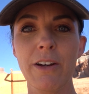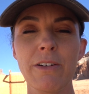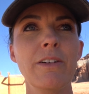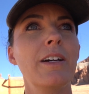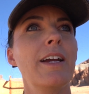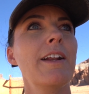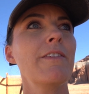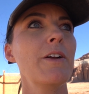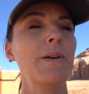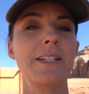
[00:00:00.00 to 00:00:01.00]
know, I
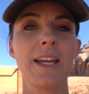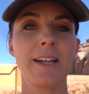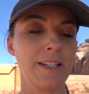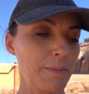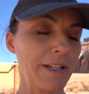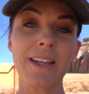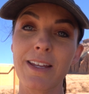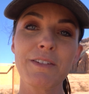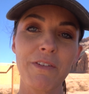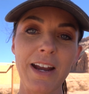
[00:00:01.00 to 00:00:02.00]
never know what day it is, but
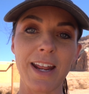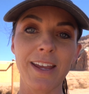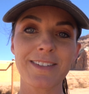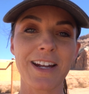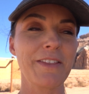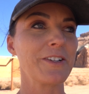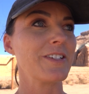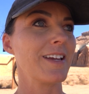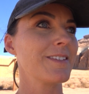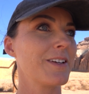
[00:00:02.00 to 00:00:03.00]
it's Friday. It's not Thursday,